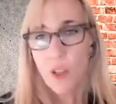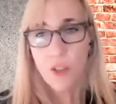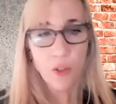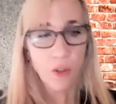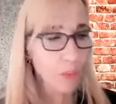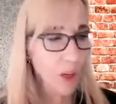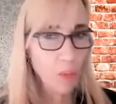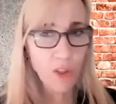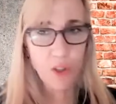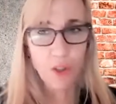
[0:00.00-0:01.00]
So
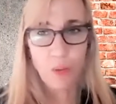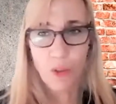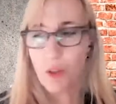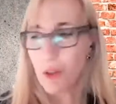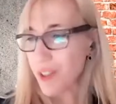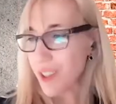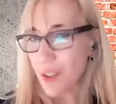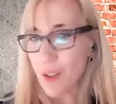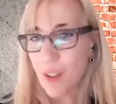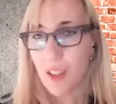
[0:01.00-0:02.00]
Numan, what's your what's your
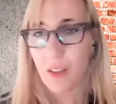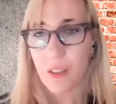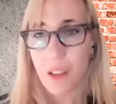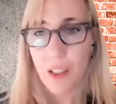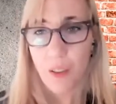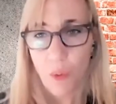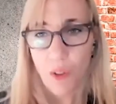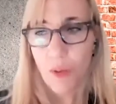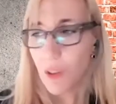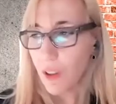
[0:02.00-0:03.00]
sales cycle like?
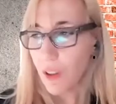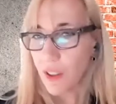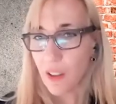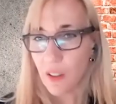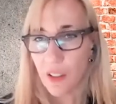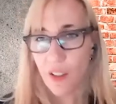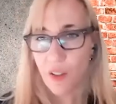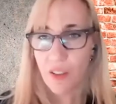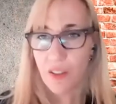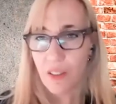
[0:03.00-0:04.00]
What's going on here? Like,
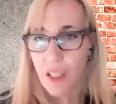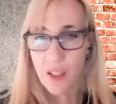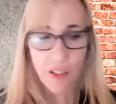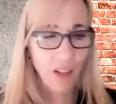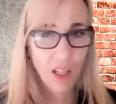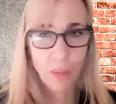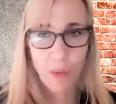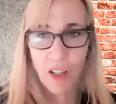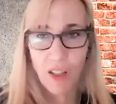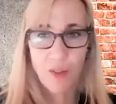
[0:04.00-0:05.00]
is it nine
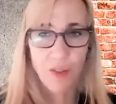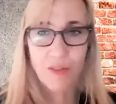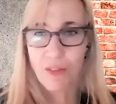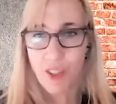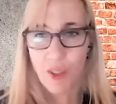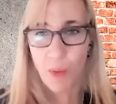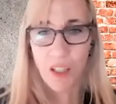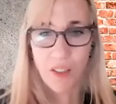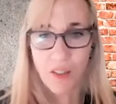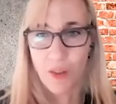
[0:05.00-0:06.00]
months, six
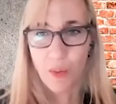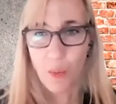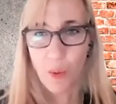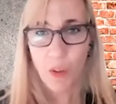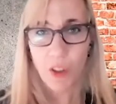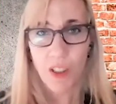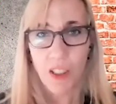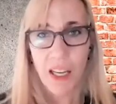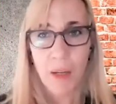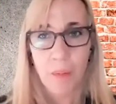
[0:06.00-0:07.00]
months? What are we
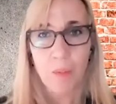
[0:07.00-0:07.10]
looking at?